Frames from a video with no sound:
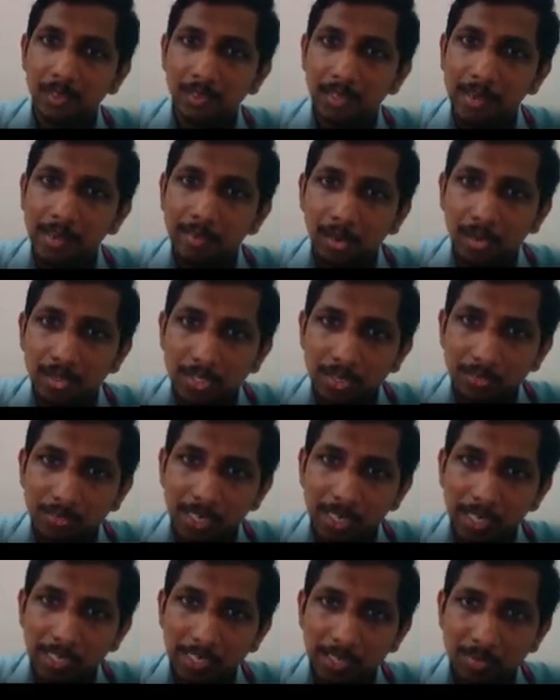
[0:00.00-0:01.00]
In most of
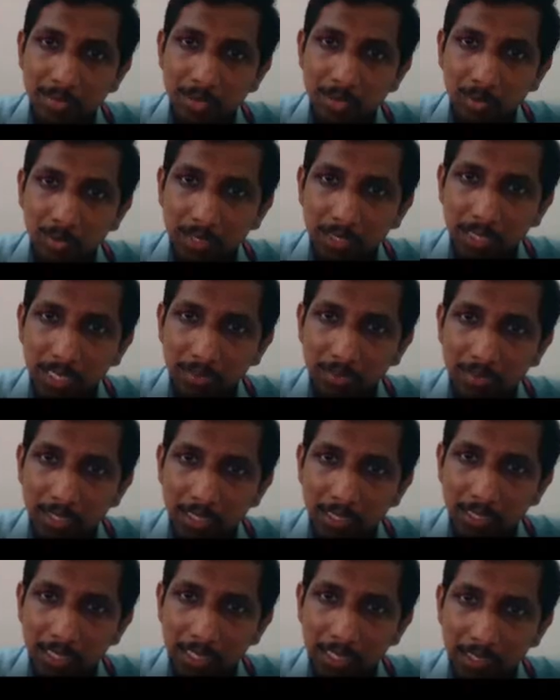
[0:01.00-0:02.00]
the diagrams, you might have
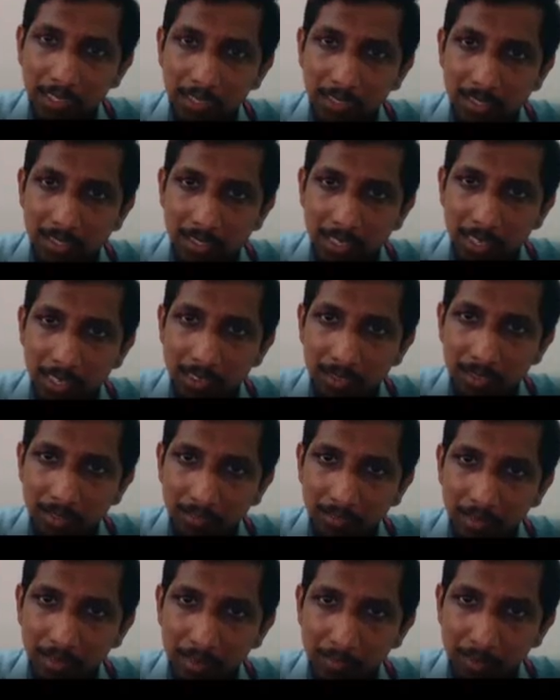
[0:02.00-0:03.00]
seen that this end
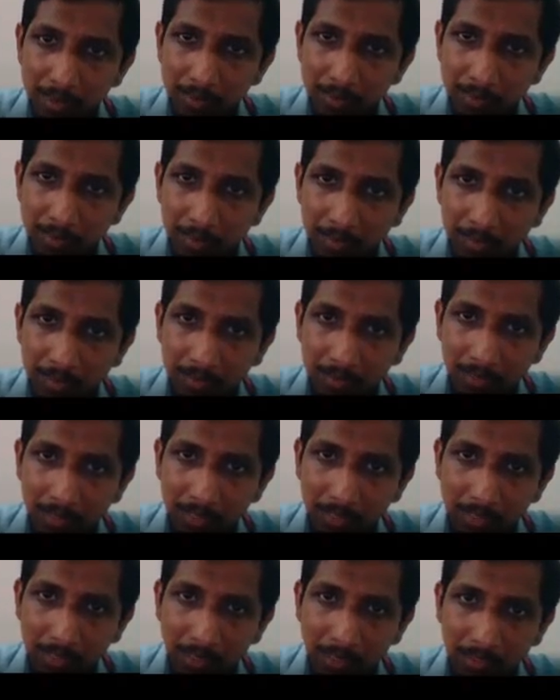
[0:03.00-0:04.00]
will be
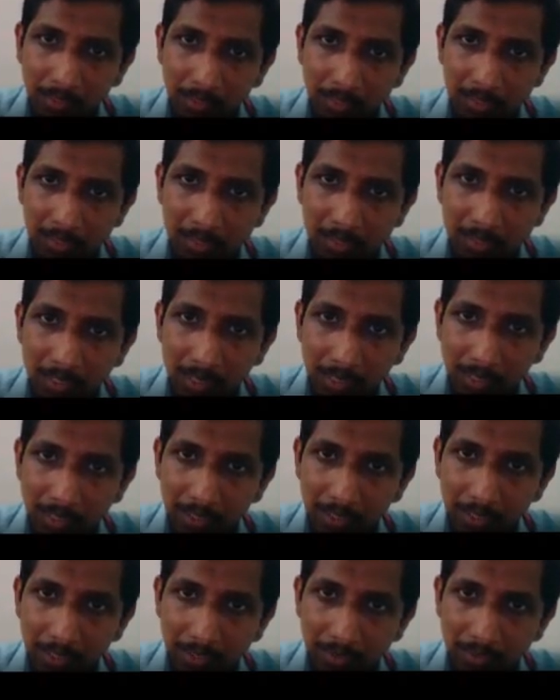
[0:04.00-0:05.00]
taken like this,
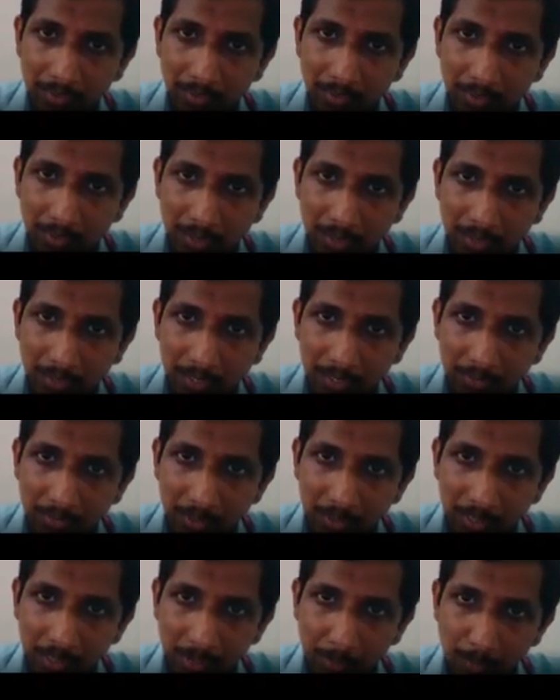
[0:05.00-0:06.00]
and this end
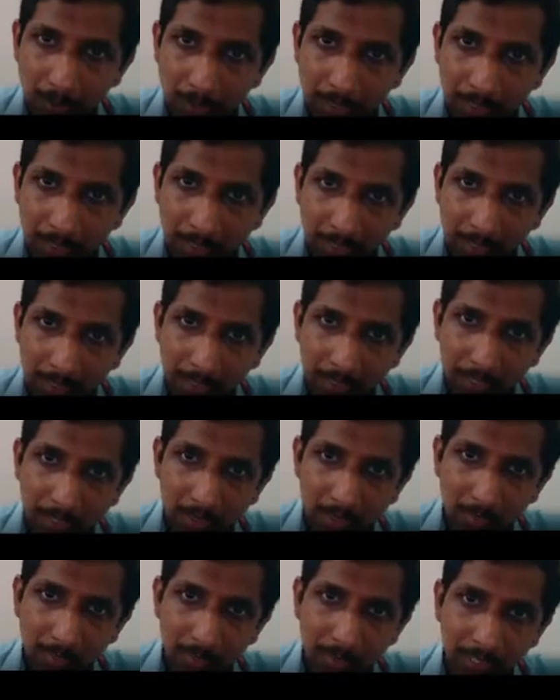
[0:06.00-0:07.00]
will come and
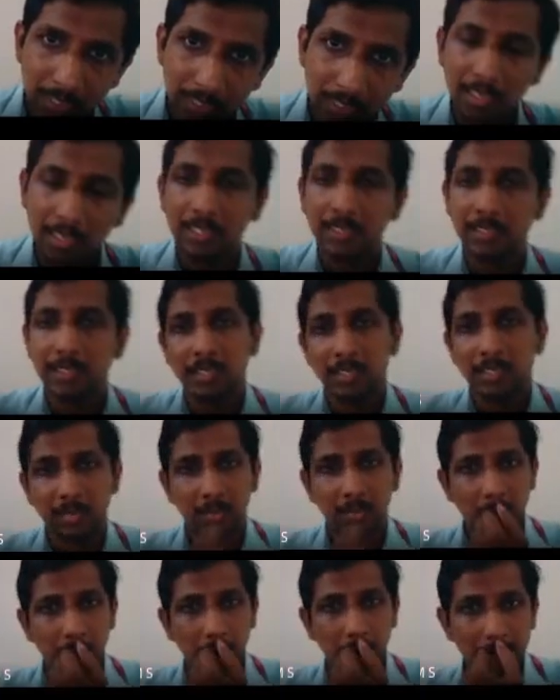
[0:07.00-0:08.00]
it will be taken like
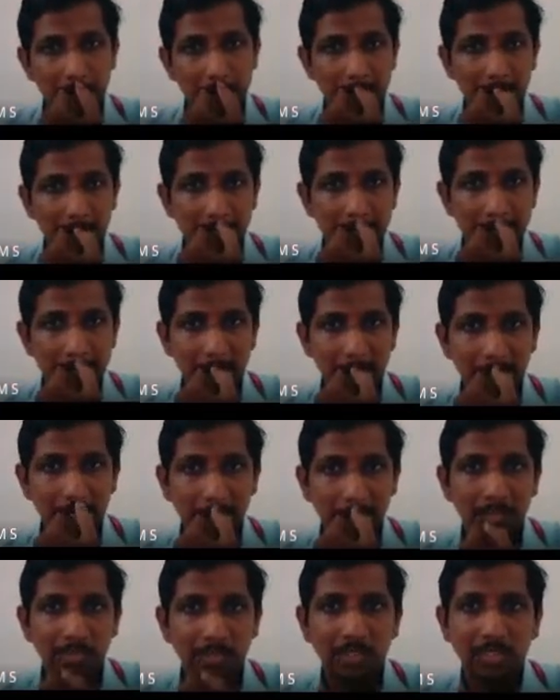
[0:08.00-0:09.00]
this. What is the
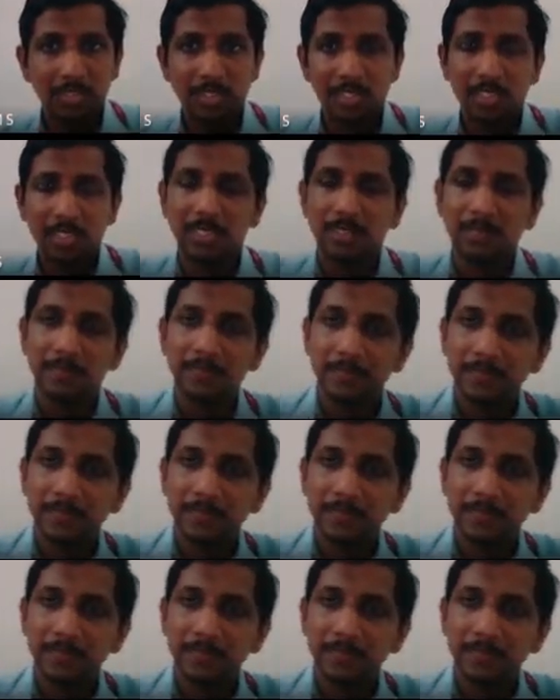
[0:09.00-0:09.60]
necessity for this thing?